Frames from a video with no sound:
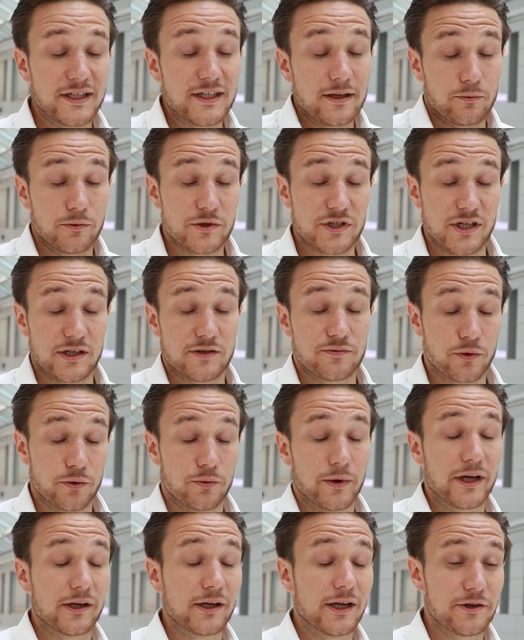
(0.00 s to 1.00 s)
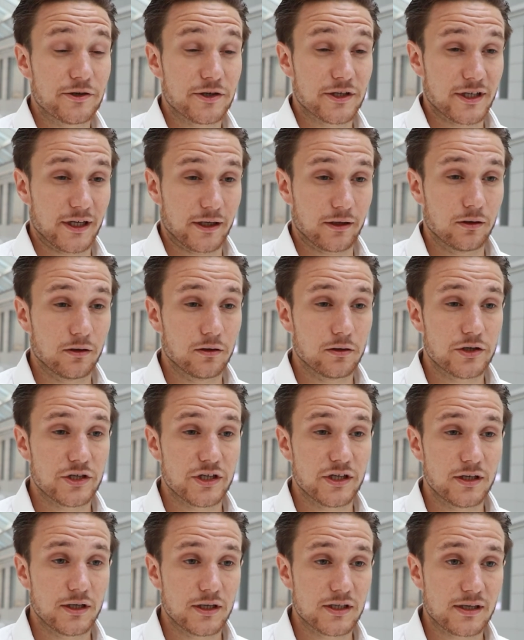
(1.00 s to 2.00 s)
Tech, which stands for regulatory
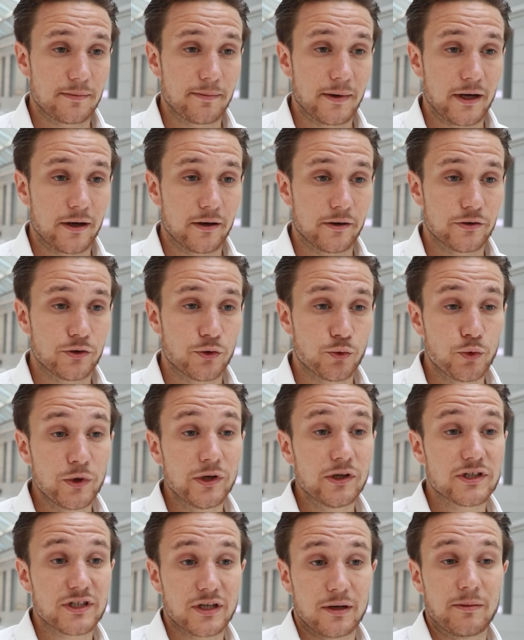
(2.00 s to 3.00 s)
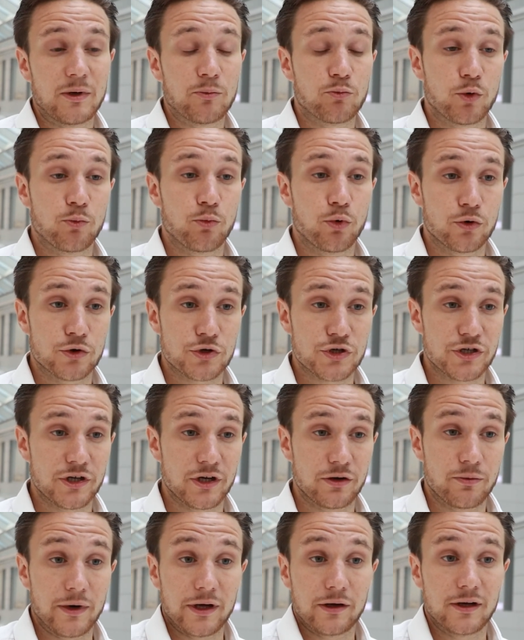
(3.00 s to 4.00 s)
technology, it's about real-time and
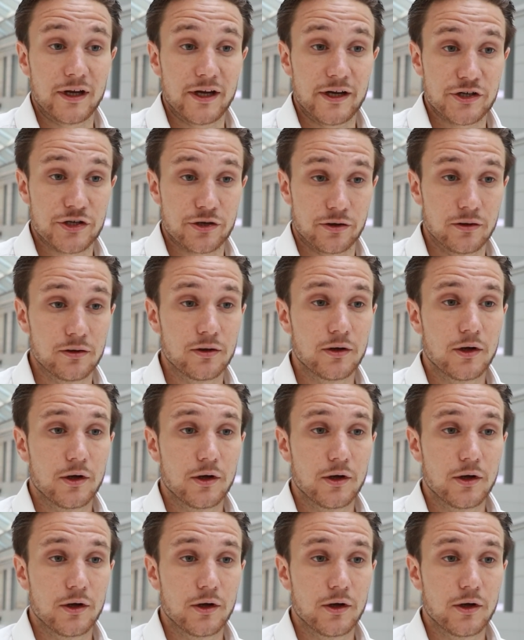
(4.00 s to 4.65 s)
proportionate regulation.